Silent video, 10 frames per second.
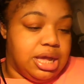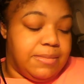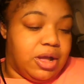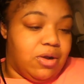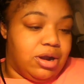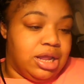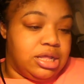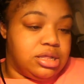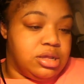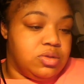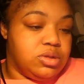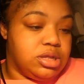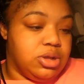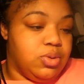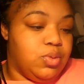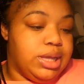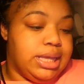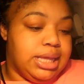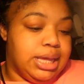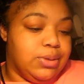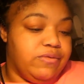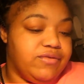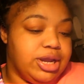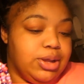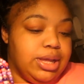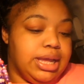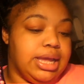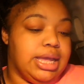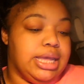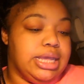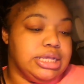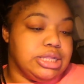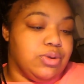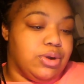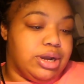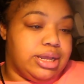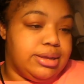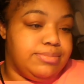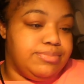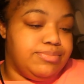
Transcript: got my car lights on so yeah we finna go ahead and get started